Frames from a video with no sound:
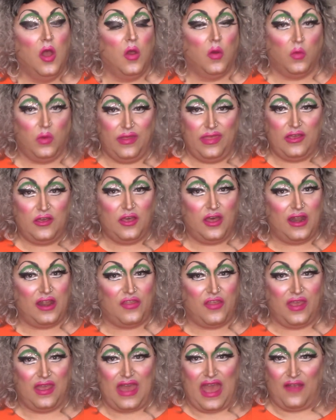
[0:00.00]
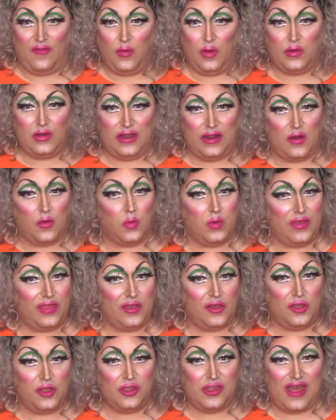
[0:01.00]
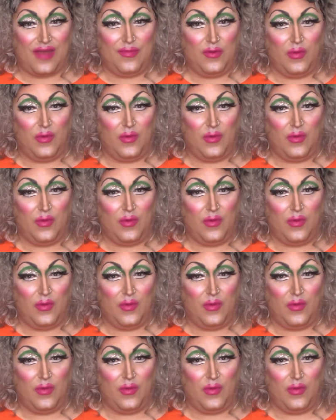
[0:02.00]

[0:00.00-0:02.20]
really good. I think everyone did a really good job.